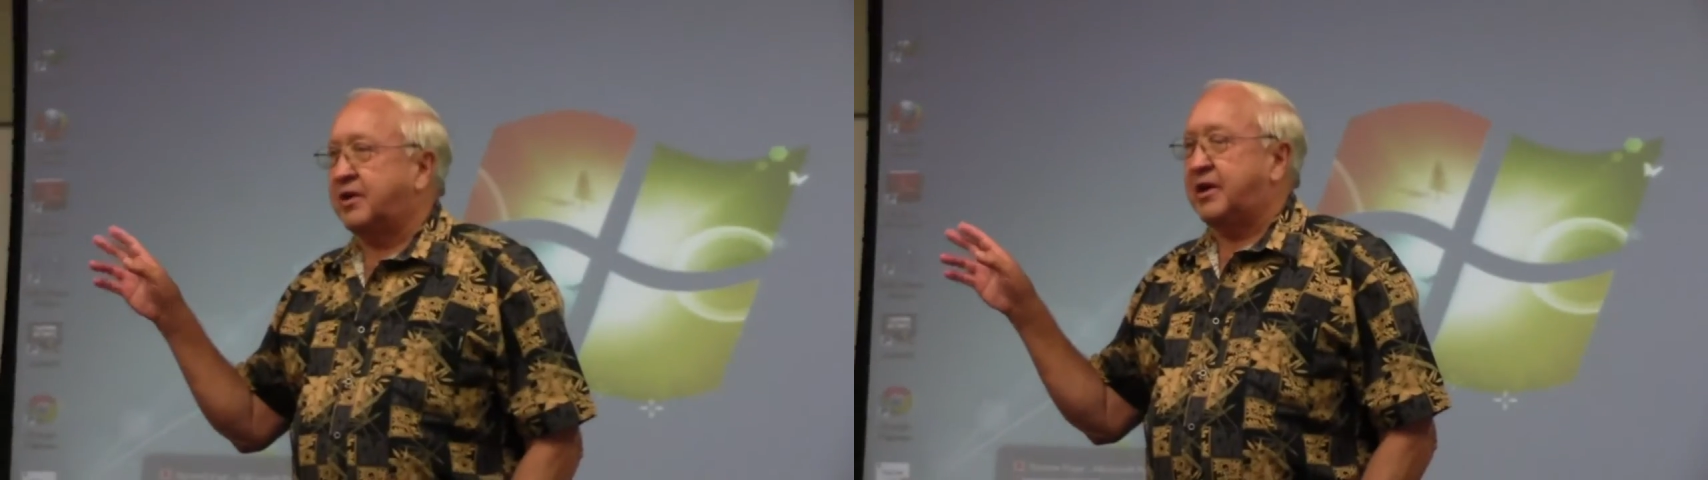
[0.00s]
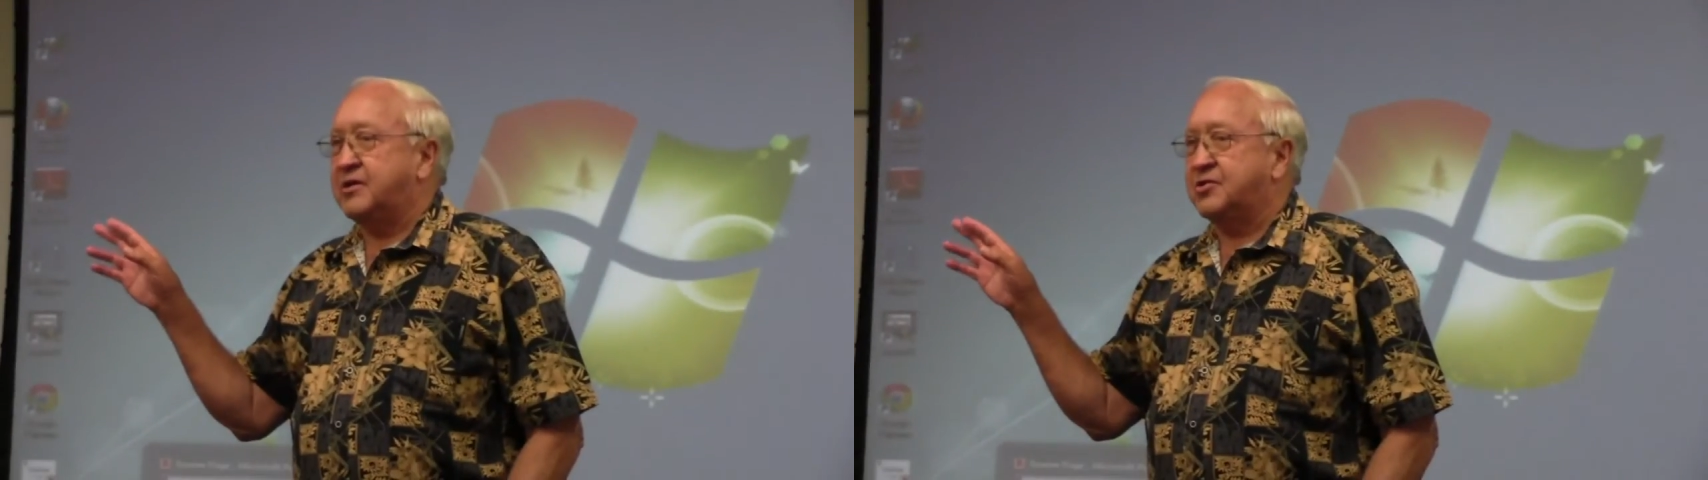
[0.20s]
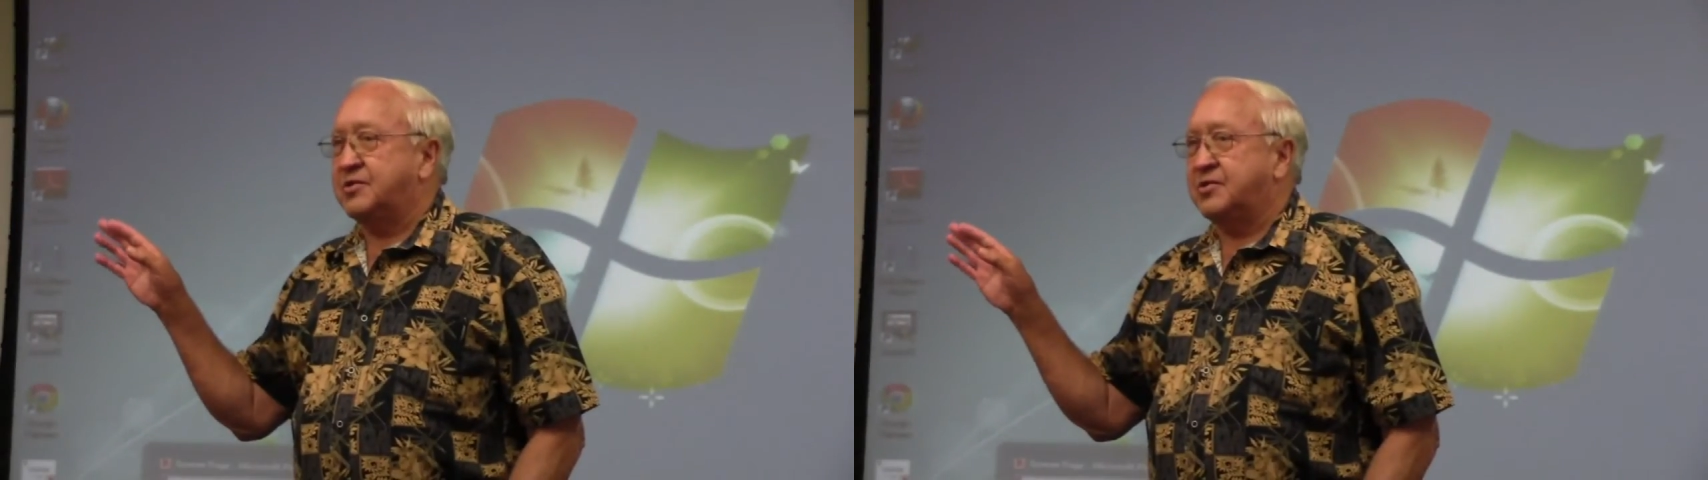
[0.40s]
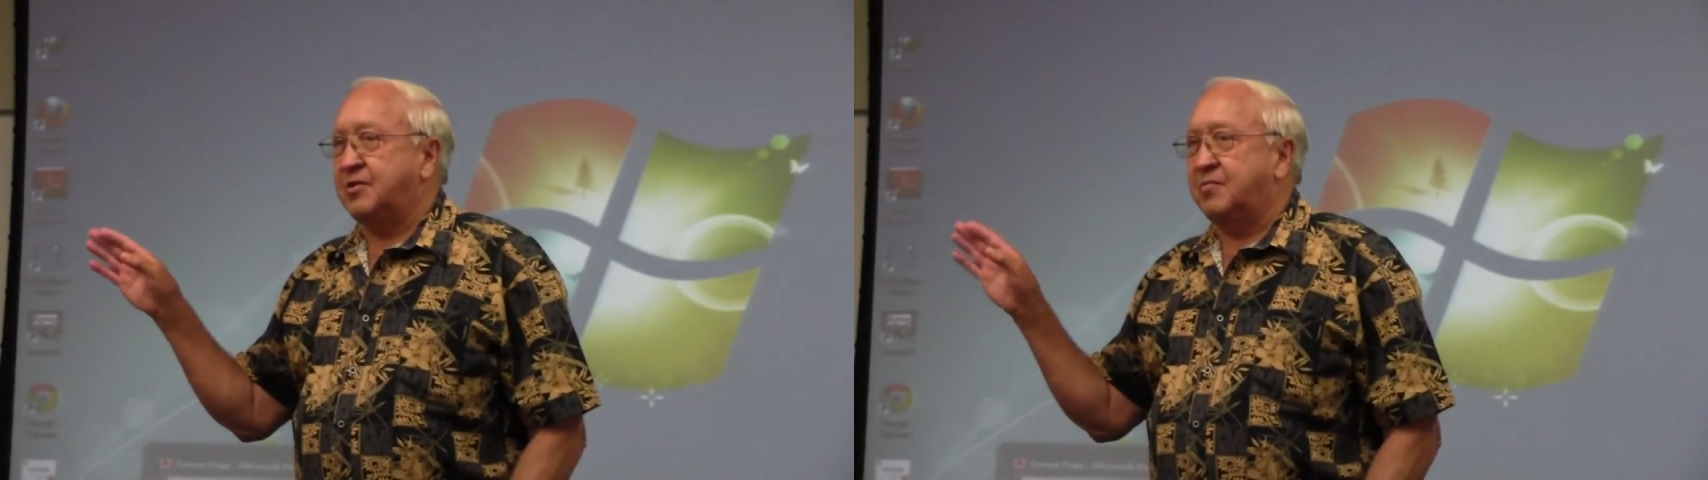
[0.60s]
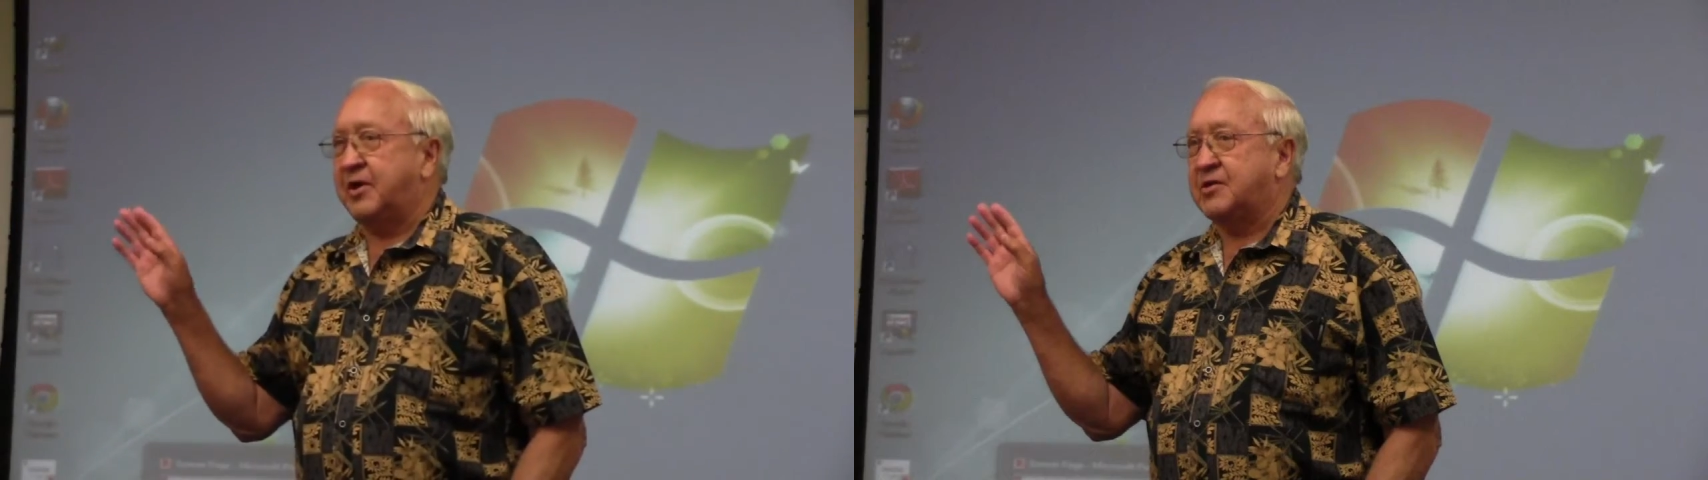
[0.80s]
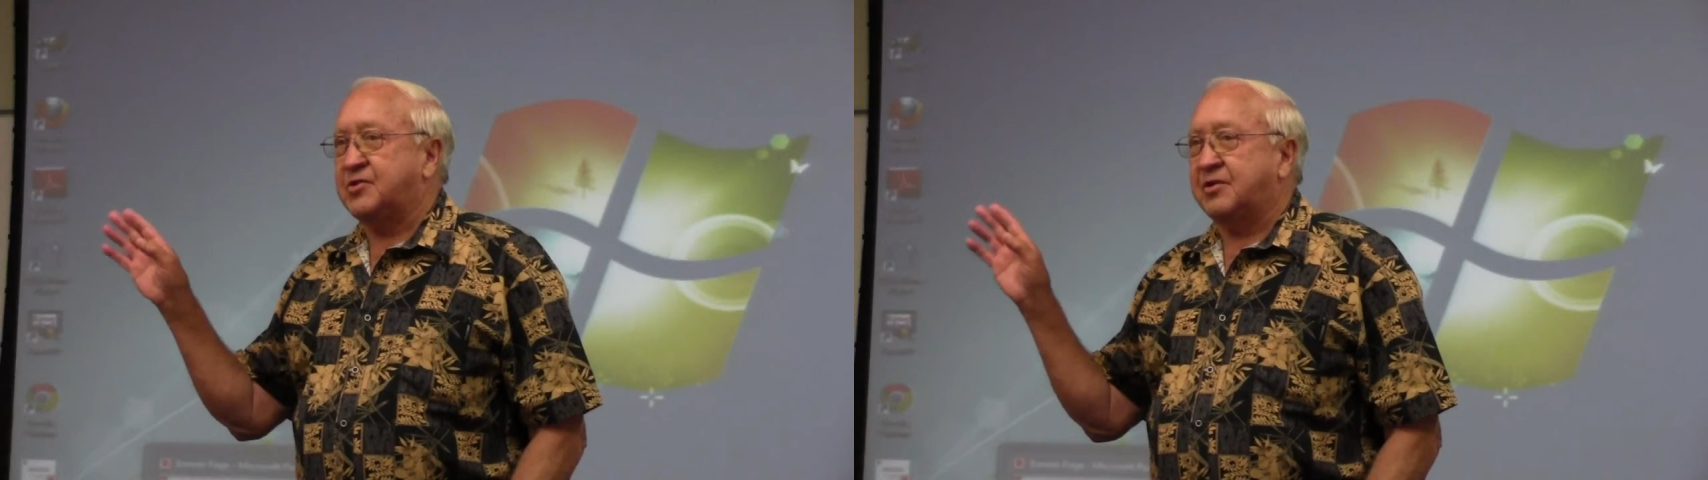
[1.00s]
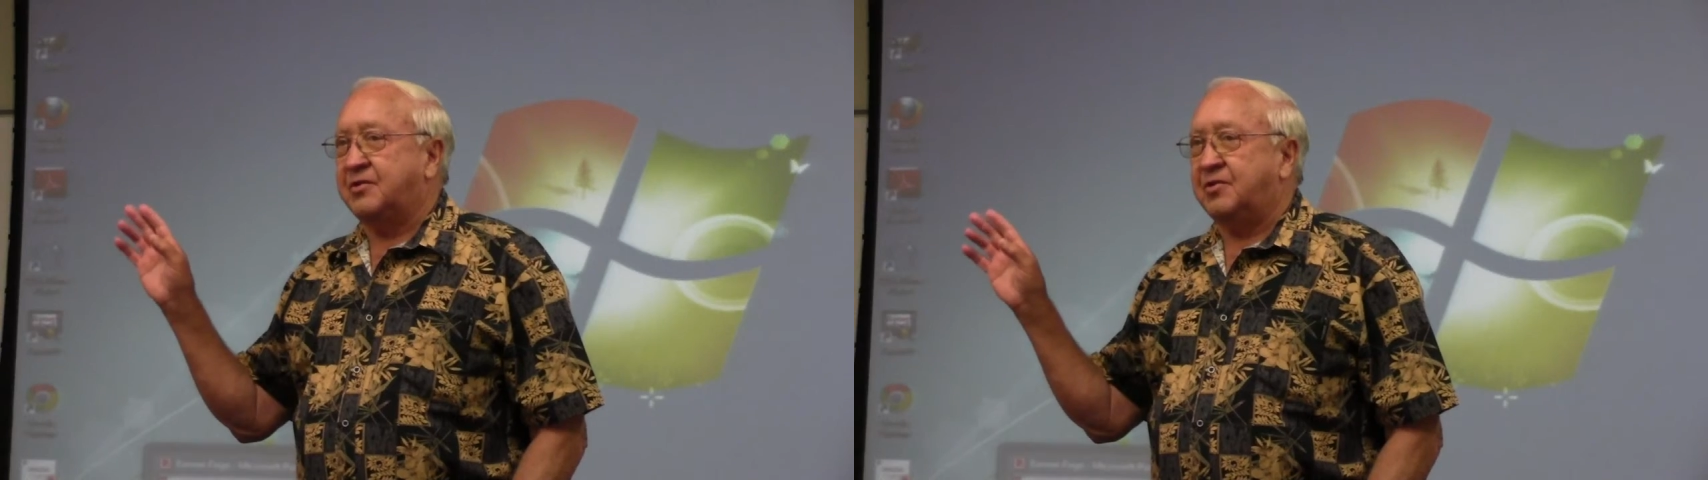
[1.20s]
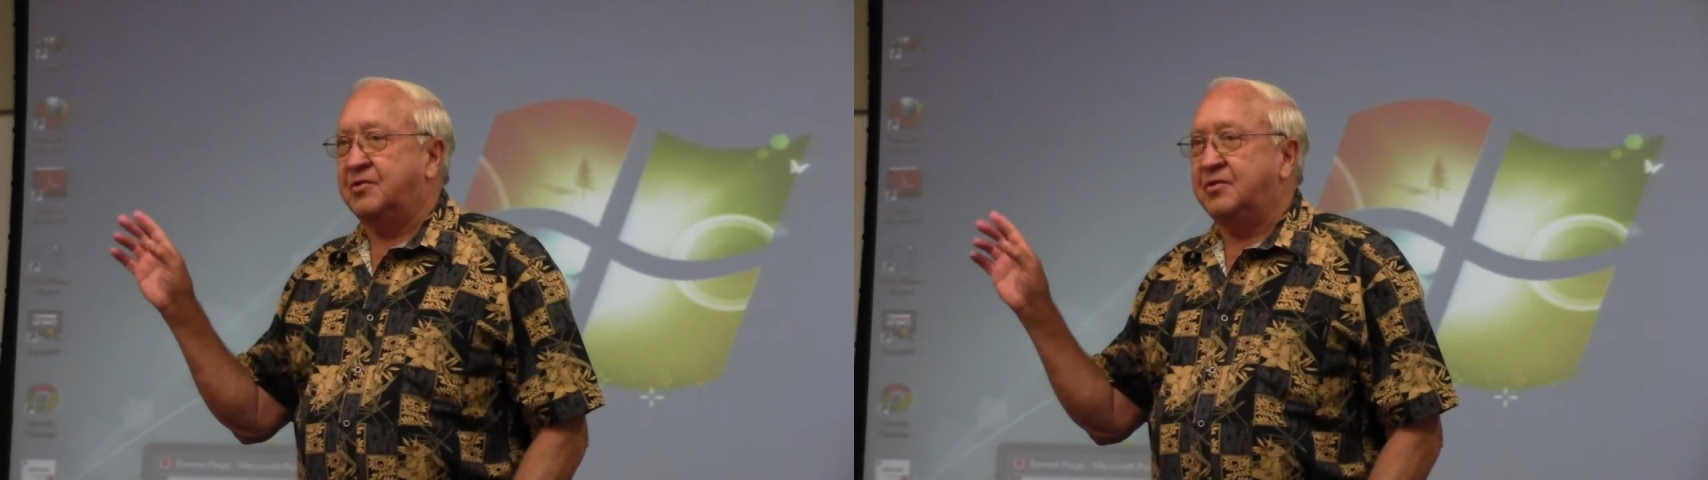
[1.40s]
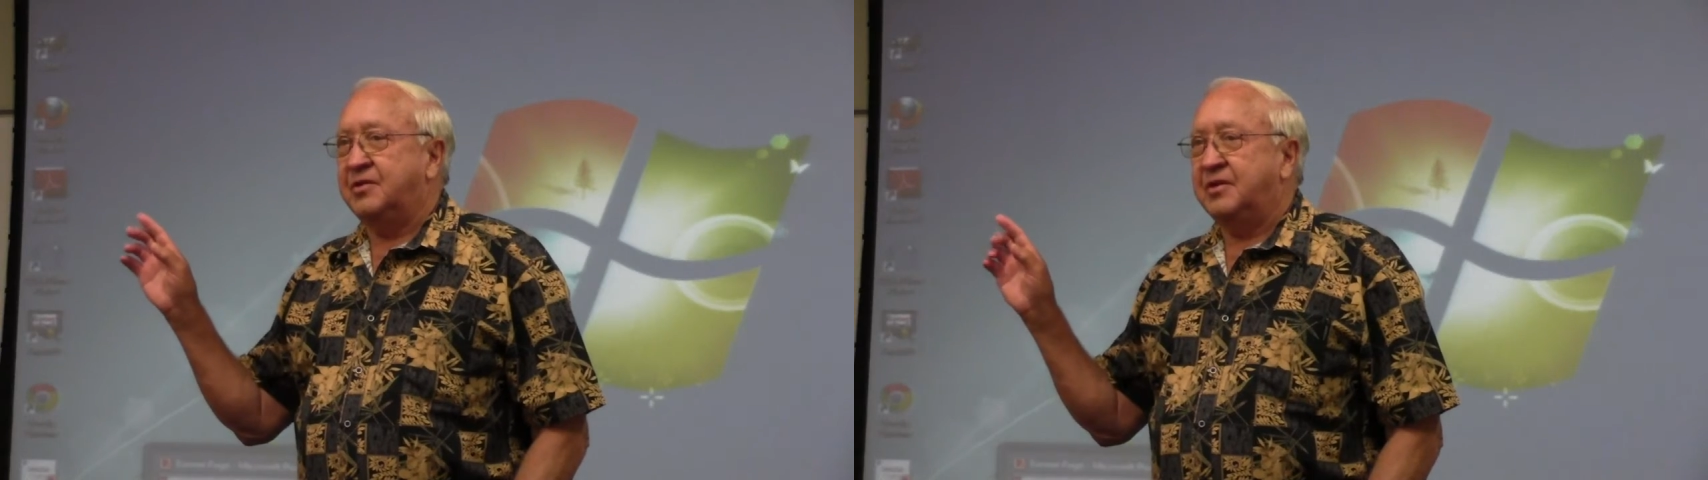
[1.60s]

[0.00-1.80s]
2 locations in Mexico,